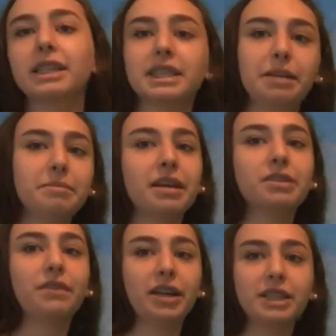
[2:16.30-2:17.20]
Its name
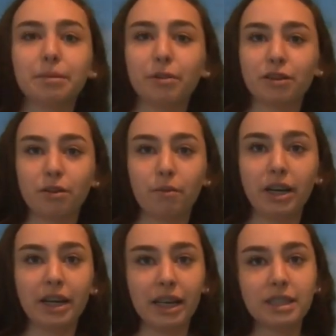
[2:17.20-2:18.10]
sounds very similar to
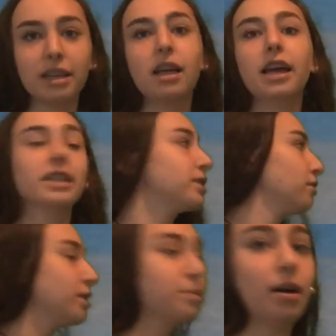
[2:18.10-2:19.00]
what it is. It's
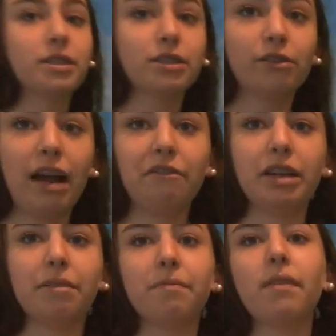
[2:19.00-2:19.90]
the response to
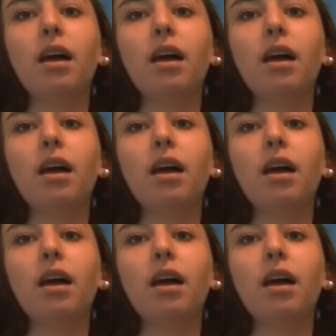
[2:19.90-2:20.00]
gravity.